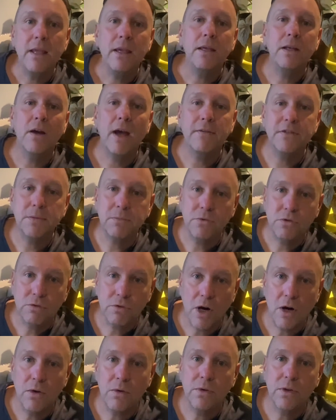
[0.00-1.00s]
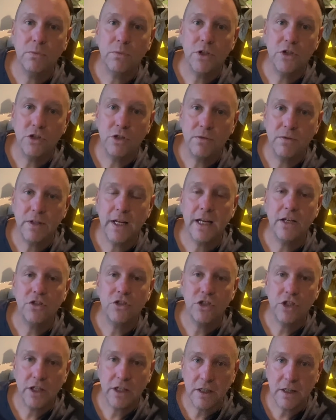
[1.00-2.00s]
have some growth and
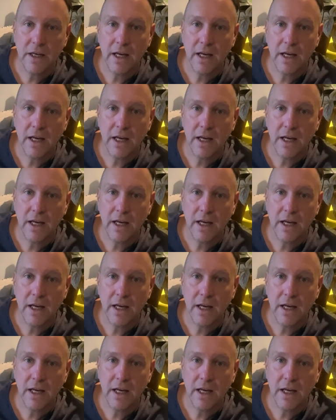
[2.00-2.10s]
rejuvenation